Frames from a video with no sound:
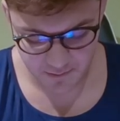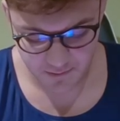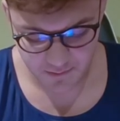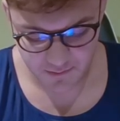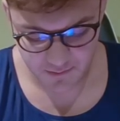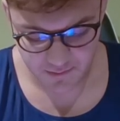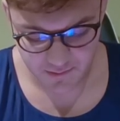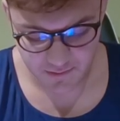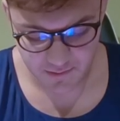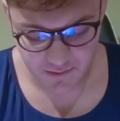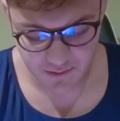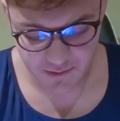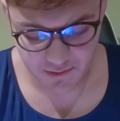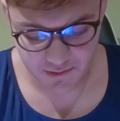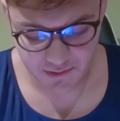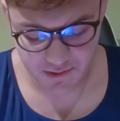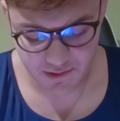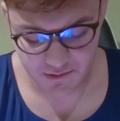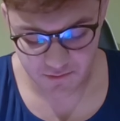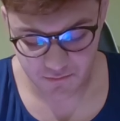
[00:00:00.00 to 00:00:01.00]
this other
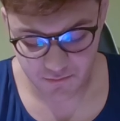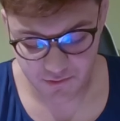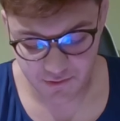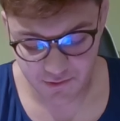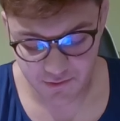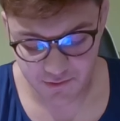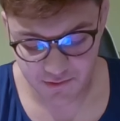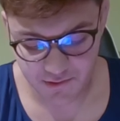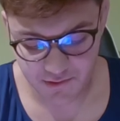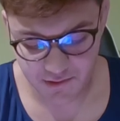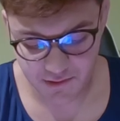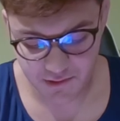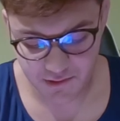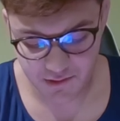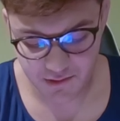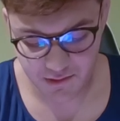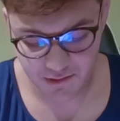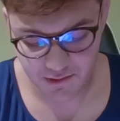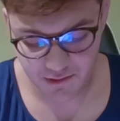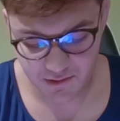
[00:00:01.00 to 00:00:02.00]
check where you see
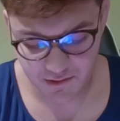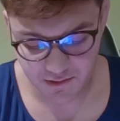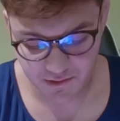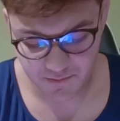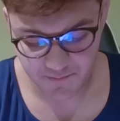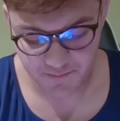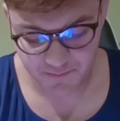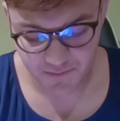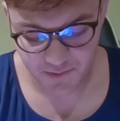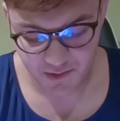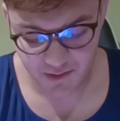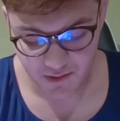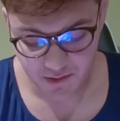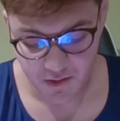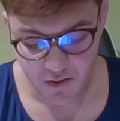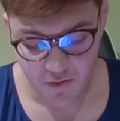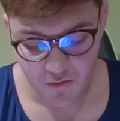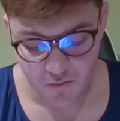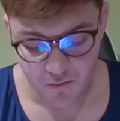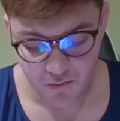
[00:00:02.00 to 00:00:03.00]
the
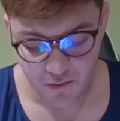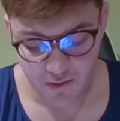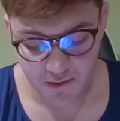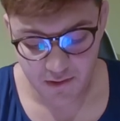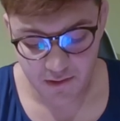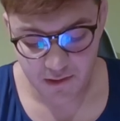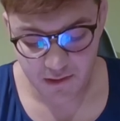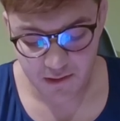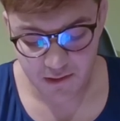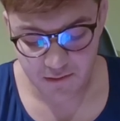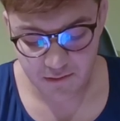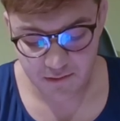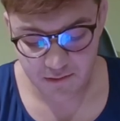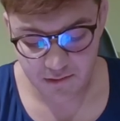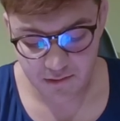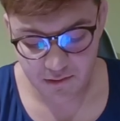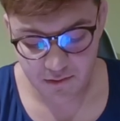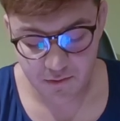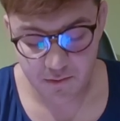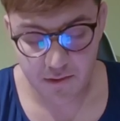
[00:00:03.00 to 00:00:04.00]
one
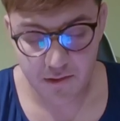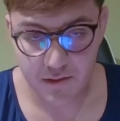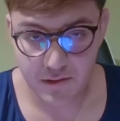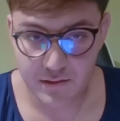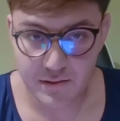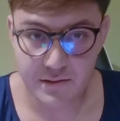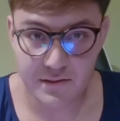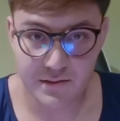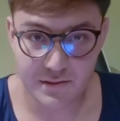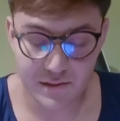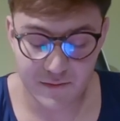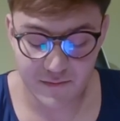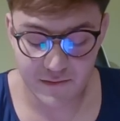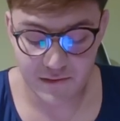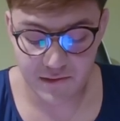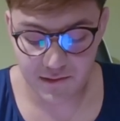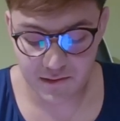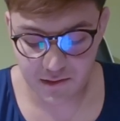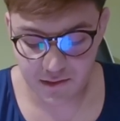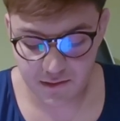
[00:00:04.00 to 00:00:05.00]
thousand three hundred and
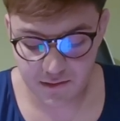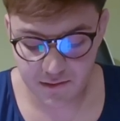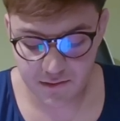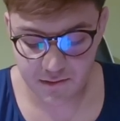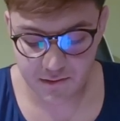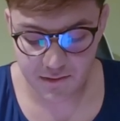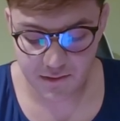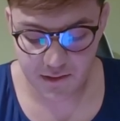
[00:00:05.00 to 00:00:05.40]
seventeen dollars.